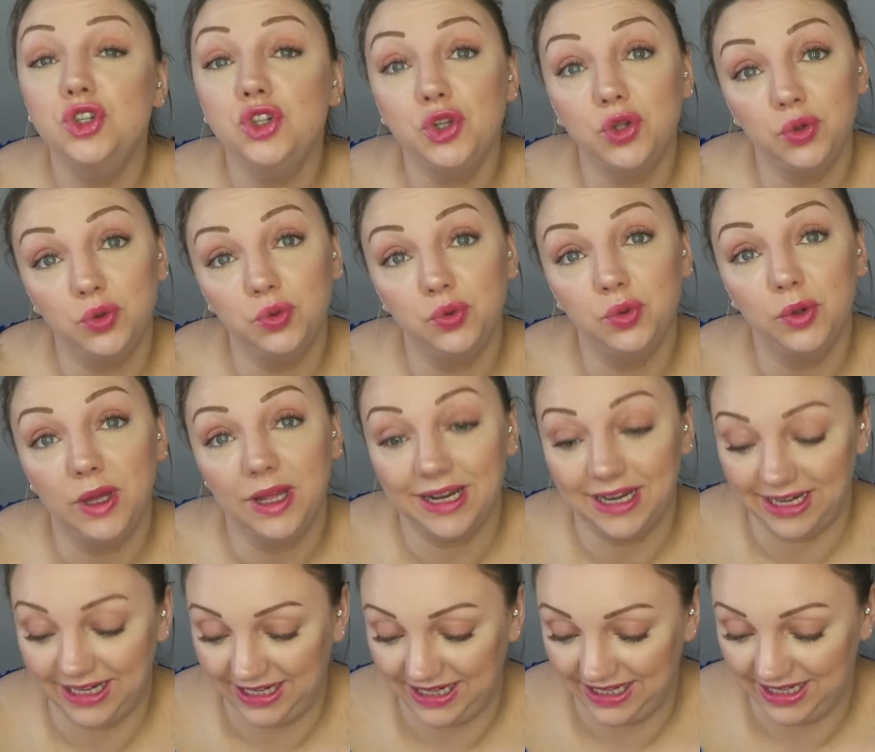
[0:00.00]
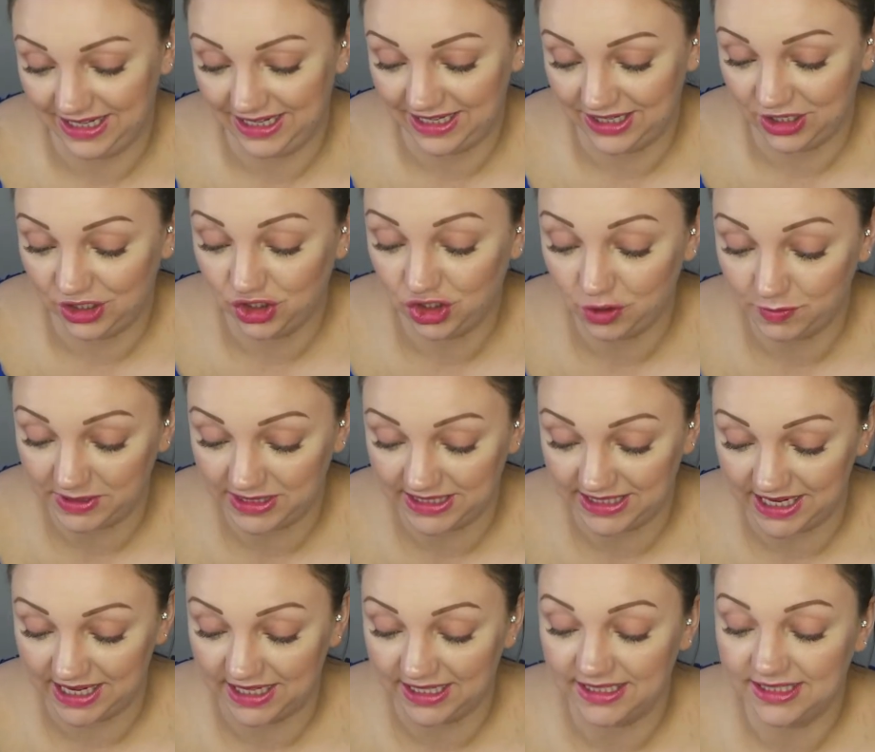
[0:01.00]
two Clinique Chubby
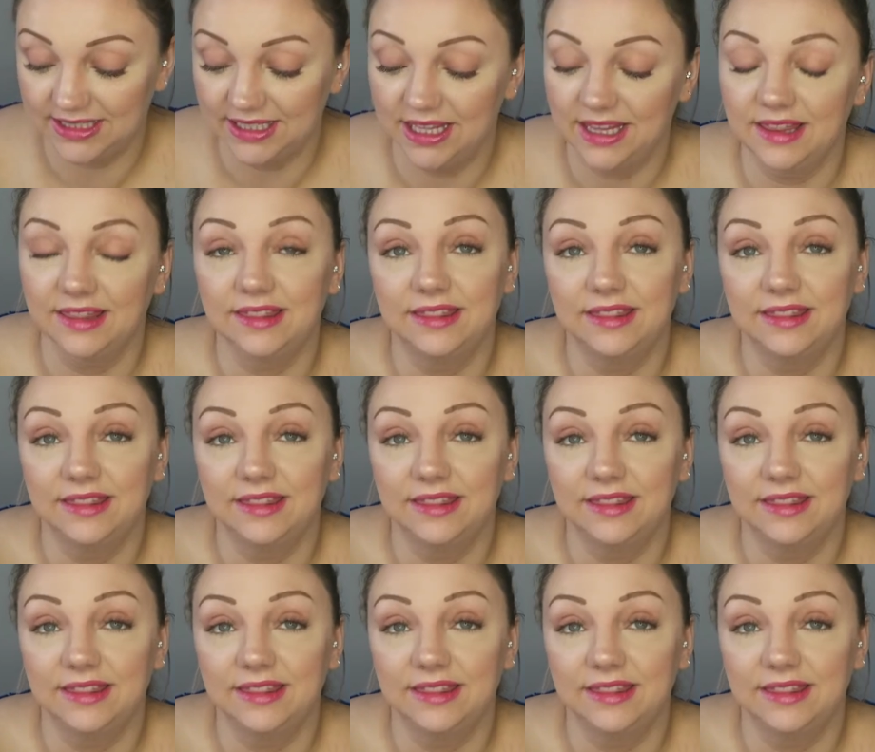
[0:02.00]
Sticks.